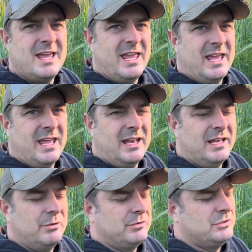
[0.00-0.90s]
and
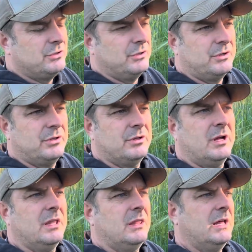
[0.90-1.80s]
it took
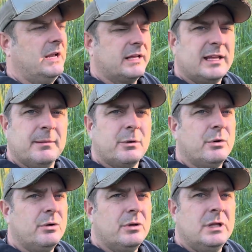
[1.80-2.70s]
a lot of
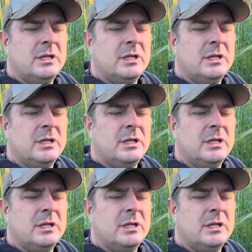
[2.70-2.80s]
chemical